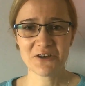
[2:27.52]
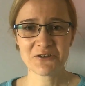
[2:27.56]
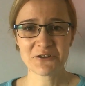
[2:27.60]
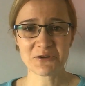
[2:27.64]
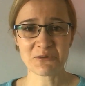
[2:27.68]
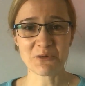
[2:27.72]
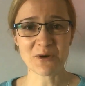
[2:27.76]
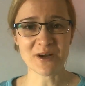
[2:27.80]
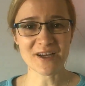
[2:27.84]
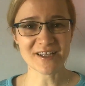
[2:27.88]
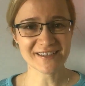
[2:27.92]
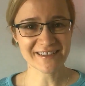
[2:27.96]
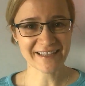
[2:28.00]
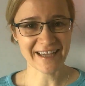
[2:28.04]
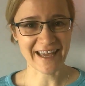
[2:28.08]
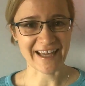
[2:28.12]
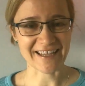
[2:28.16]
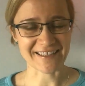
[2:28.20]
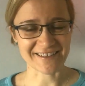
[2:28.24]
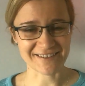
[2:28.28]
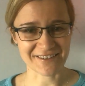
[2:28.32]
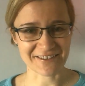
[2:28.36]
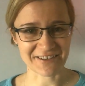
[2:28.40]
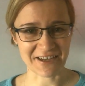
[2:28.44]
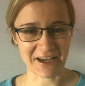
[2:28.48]
The worst
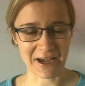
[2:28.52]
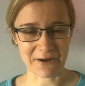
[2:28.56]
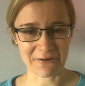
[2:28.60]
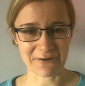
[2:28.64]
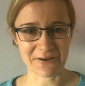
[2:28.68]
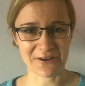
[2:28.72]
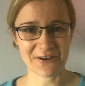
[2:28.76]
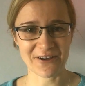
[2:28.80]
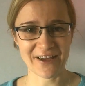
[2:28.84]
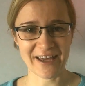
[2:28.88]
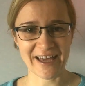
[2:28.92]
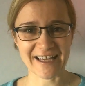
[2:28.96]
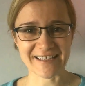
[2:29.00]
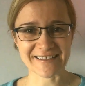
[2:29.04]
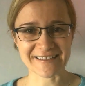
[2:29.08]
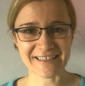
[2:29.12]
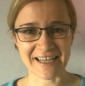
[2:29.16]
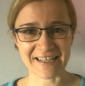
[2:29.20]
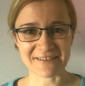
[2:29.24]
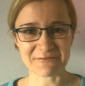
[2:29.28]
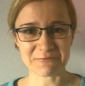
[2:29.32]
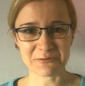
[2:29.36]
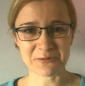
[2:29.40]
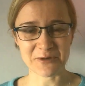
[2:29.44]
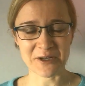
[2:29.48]
case scenario is
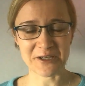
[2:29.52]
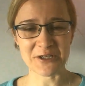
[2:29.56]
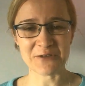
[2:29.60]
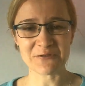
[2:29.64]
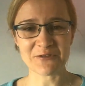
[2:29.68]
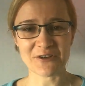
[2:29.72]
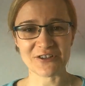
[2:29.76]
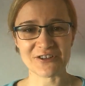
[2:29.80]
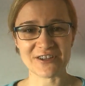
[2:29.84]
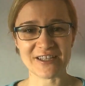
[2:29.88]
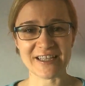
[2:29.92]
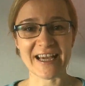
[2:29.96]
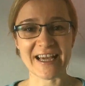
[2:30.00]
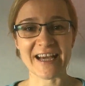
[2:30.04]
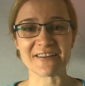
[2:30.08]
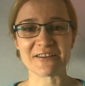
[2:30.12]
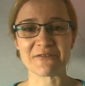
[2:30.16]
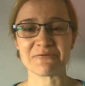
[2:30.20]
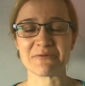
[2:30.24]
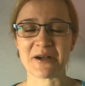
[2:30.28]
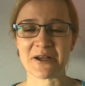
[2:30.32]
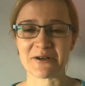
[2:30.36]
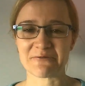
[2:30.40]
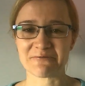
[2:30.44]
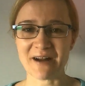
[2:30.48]
that when you've got the other
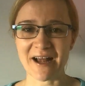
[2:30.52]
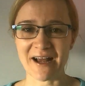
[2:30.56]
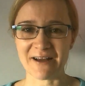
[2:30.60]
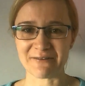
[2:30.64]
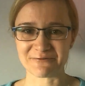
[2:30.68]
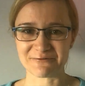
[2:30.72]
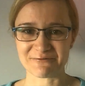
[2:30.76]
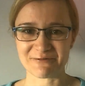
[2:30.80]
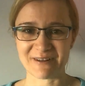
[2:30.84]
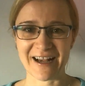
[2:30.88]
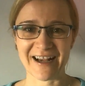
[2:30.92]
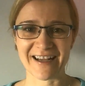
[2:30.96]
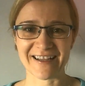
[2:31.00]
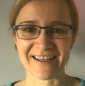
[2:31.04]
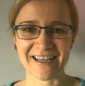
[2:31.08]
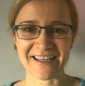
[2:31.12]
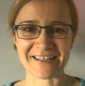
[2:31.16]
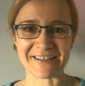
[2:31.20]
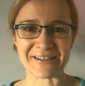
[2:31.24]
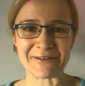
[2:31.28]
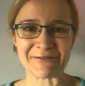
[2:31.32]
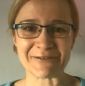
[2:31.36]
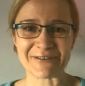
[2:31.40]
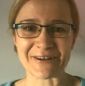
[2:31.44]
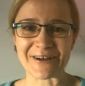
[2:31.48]
way around, right,
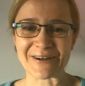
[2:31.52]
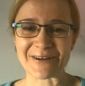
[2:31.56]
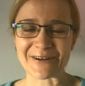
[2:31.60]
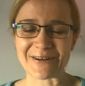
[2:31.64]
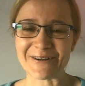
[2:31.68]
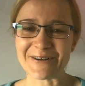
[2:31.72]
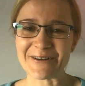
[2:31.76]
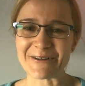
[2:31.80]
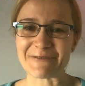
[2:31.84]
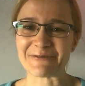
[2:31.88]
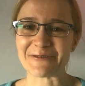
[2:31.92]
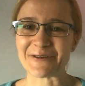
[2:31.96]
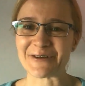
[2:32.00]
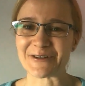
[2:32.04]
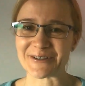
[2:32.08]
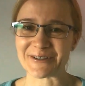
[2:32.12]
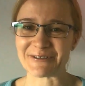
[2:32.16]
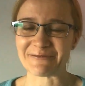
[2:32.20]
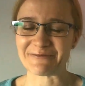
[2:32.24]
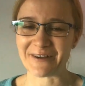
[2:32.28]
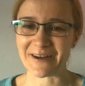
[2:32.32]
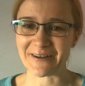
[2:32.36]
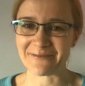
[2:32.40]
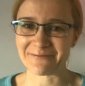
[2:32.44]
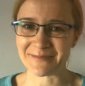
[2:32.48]
and you've got only
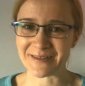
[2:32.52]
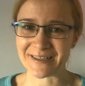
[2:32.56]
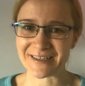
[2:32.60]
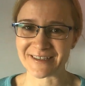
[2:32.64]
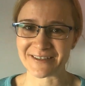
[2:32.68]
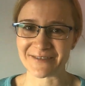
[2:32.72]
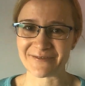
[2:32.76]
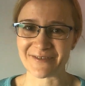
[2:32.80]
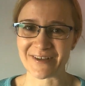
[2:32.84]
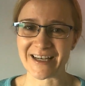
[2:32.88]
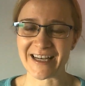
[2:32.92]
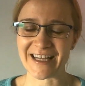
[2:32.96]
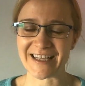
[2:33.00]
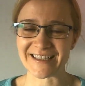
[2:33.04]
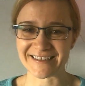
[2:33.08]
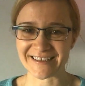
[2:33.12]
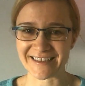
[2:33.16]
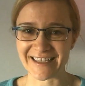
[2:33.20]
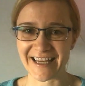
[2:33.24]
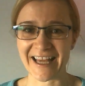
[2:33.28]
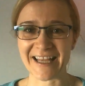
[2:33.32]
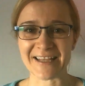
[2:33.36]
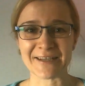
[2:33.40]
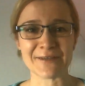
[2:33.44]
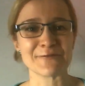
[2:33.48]
45 minutes of a
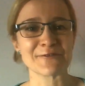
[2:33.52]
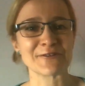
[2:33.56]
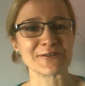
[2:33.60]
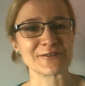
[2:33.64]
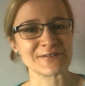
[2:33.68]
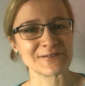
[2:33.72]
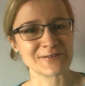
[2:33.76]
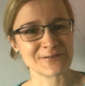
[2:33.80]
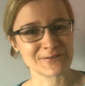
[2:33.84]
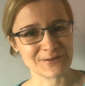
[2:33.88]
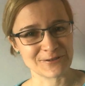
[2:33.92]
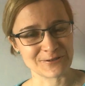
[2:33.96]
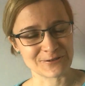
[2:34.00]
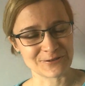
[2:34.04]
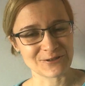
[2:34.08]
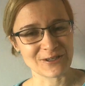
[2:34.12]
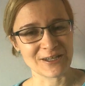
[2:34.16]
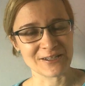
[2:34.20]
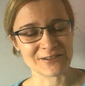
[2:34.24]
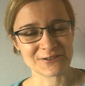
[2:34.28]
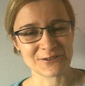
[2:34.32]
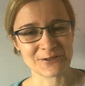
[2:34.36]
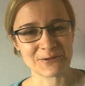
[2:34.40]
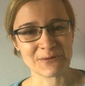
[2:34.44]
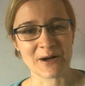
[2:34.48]
lesson and you've got
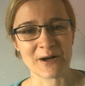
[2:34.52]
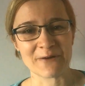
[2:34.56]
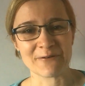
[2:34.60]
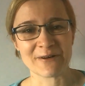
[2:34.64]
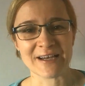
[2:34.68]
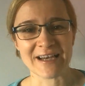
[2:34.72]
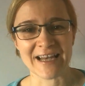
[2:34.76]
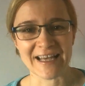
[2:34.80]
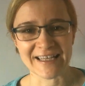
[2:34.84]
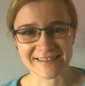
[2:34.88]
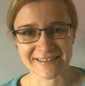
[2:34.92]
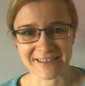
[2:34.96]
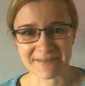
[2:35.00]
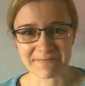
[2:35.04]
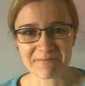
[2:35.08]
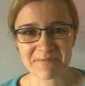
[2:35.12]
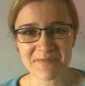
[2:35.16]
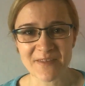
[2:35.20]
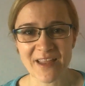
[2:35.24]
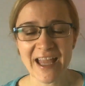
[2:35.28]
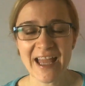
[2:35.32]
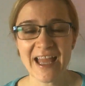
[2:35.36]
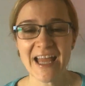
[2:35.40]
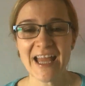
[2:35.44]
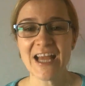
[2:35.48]
a 2-hour lesson.
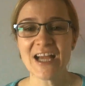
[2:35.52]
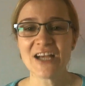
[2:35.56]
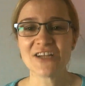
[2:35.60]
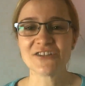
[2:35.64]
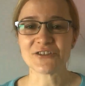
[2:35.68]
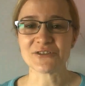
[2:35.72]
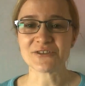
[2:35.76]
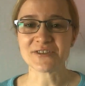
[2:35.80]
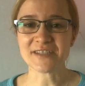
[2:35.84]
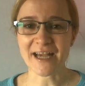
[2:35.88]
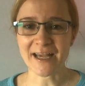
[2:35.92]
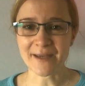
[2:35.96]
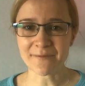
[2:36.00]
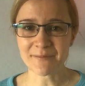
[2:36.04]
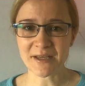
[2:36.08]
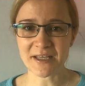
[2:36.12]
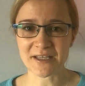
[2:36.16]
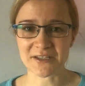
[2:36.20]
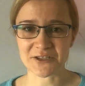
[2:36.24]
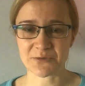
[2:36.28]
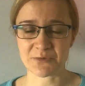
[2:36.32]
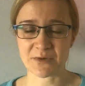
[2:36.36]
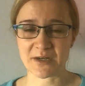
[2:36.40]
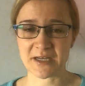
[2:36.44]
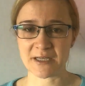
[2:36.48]
So
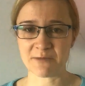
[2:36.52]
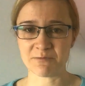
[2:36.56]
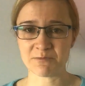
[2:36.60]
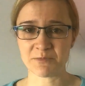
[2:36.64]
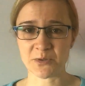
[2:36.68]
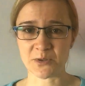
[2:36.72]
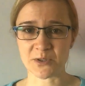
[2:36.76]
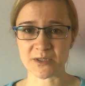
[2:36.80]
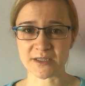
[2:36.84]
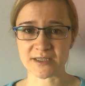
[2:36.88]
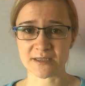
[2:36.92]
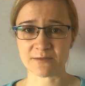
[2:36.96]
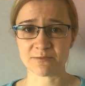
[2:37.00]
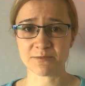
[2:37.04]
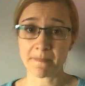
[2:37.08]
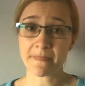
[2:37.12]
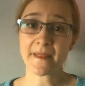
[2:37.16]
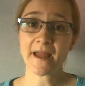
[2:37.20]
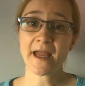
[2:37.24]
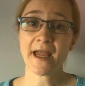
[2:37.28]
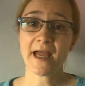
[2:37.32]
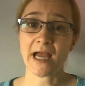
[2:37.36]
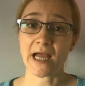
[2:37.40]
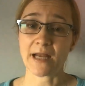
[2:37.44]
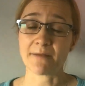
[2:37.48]
timing is really important.
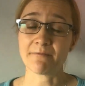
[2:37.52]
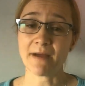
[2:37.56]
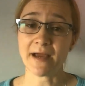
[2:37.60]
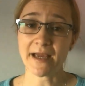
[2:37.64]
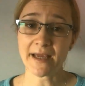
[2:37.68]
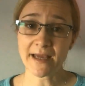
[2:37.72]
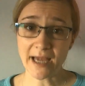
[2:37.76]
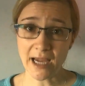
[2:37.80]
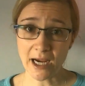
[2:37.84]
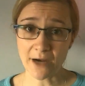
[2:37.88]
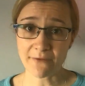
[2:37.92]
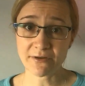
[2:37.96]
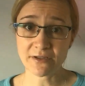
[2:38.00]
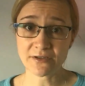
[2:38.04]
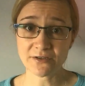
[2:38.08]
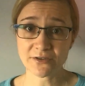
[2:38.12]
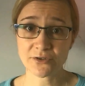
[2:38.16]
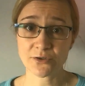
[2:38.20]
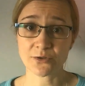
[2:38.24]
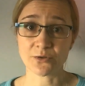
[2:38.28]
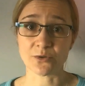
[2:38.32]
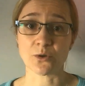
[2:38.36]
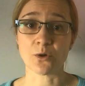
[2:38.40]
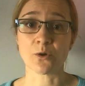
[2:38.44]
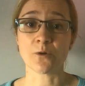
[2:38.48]
At my current
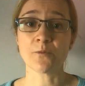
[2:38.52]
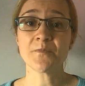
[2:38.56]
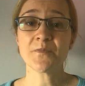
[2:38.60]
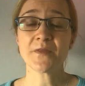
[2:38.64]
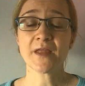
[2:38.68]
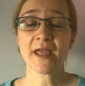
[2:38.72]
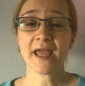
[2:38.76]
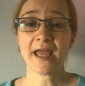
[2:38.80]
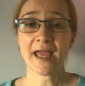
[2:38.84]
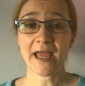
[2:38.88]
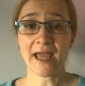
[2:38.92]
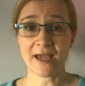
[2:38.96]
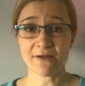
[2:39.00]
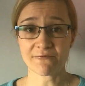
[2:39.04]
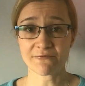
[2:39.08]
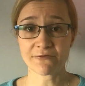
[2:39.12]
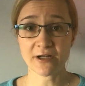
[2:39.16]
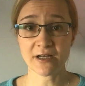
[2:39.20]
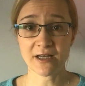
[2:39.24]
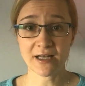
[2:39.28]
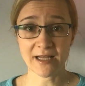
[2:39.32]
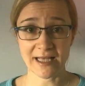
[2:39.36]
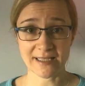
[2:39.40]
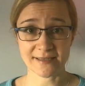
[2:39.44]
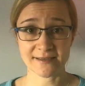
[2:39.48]
school,
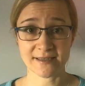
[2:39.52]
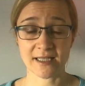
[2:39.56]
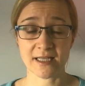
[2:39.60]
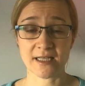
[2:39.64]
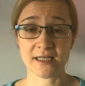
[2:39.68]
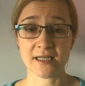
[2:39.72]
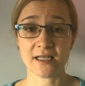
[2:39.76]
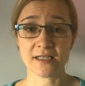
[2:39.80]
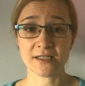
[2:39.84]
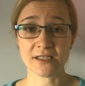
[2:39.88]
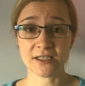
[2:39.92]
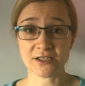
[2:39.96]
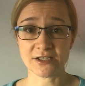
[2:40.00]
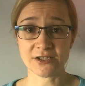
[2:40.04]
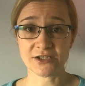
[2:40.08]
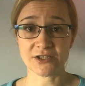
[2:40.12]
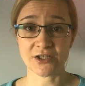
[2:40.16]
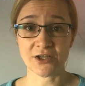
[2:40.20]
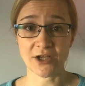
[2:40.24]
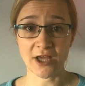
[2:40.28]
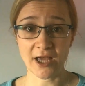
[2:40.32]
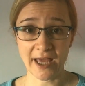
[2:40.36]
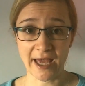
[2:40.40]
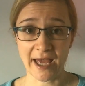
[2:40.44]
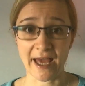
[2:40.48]
every lesson needs
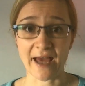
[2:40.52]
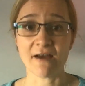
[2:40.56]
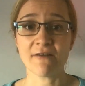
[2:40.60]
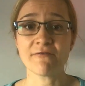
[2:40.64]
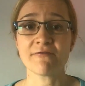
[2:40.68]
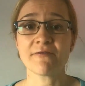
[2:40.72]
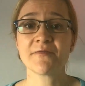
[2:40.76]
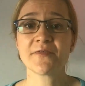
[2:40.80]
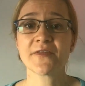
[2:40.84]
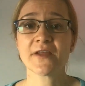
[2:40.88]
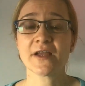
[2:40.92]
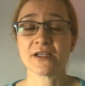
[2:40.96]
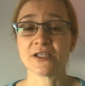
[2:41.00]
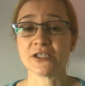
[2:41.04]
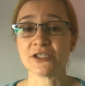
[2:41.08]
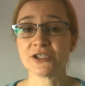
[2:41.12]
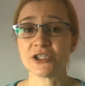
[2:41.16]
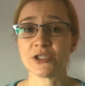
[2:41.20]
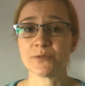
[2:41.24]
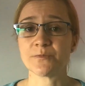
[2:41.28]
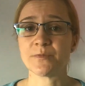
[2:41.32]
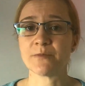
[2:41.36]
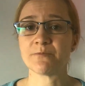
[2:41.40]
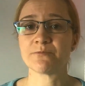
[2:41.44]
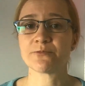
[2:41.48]

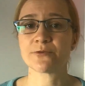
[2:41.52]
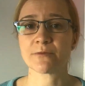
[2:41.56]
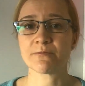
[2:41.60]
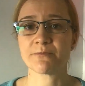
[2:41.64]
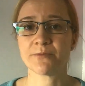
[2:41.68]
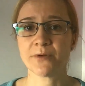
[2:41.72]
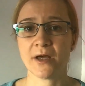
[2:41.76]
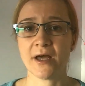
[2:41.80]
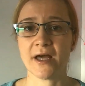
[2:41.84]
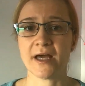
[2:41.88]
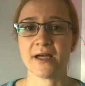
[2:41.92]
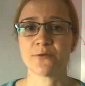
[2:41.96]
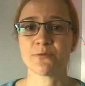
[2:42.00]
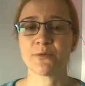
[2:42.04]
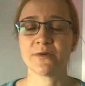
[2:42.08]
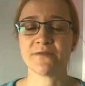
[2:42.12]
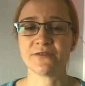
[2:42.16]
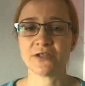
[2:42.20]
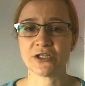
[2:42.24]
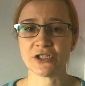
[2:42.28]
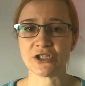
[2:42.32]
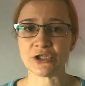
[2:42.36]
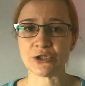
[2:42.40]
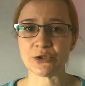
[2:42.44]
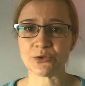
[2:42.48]
to be prepared with
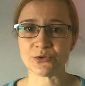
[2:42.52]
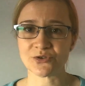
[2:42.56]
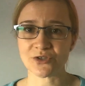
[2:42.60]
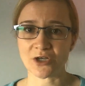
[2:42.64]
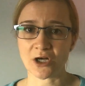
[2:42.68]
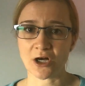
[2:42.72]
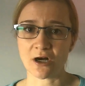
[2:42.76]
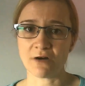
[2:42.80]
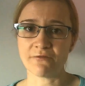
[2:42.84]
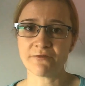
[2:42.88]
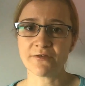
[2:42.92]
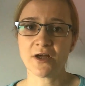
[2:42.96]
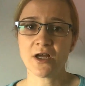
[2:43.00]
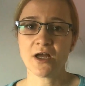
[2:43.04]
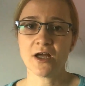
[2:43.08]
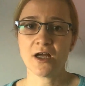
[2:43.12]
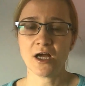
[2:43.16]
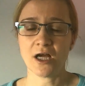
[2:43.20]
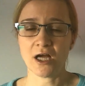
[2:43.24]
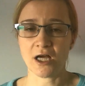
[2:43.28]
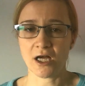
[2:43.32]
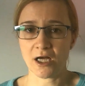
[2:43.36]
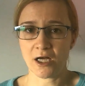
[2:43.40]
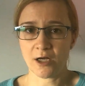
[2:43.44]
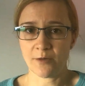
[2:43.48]
the use of
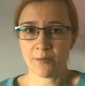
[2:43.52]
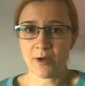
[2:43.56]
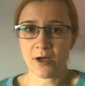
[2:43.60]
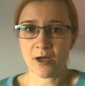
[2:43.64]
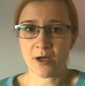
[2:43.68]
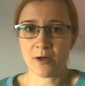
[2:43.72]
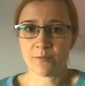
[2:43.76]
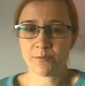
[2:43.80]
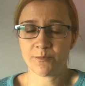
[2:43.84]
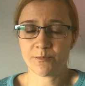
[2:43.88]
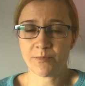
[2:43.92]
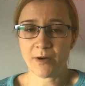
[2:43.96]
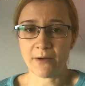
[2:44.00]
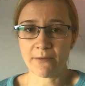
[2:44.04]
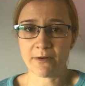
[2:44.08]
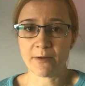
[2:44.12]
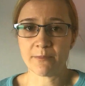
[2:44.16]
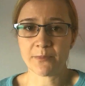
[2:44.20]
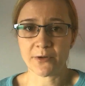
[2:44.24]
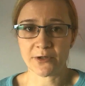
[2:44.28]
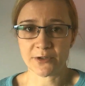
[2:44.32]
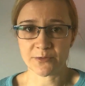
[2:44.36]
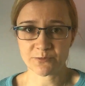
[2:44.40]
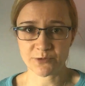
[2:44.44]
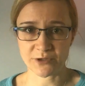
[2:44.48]
a
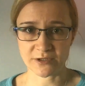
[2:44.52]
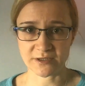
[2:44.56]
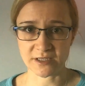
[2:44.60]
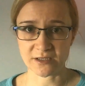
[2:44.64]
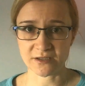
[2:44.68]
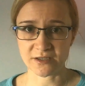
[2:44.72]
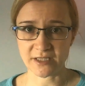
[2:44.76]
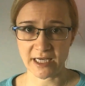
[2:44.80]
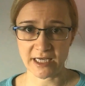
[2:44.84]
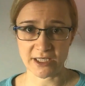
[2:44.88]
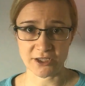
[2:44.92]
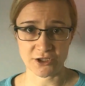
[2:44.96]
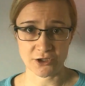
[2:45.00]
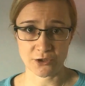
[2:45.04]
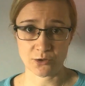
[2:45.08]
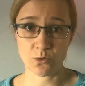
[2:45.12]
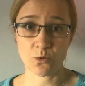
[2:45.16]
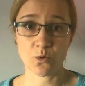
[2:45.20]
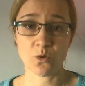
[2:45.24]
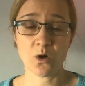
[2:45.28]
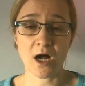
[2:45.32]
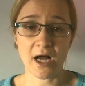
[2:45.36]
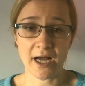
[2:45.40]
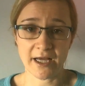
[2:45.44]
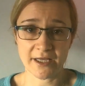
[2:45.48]
PowerPoint presentation,
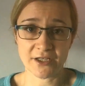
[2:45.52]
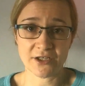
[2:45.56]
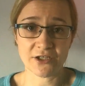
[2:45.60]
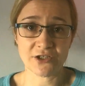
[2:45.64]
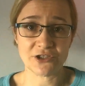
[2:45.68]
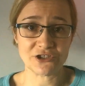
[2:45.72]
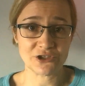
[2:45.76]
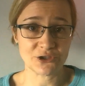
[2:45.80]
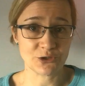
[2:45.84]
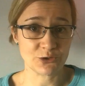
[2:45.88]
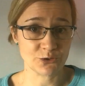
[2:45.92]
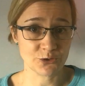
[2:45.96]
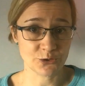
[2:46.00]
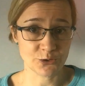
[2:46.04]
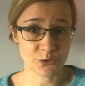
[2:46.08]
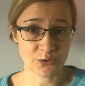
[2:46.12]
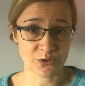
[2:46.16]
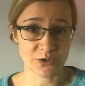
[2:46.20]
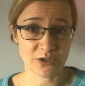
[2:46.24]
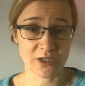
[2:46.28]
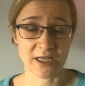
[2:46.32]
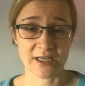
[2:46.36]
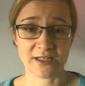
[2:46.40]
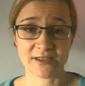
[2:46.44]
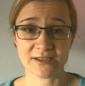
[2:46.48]
or I use
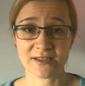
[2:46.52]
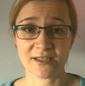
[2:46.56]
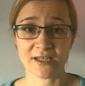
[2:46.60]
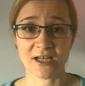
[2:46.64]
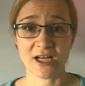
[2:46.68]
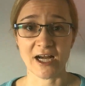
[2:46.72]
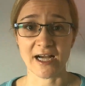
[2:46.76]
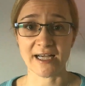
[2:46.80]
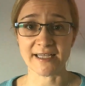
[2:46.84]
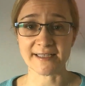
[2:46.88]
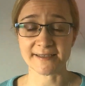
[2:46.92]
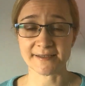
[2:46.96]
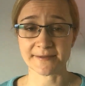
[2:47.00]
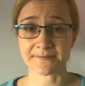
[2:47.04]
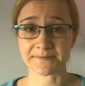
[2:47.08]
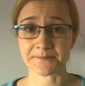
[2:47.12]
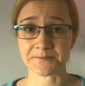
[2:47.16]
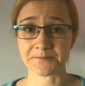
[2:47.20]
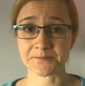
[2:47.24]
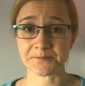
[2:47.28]
Google Slides.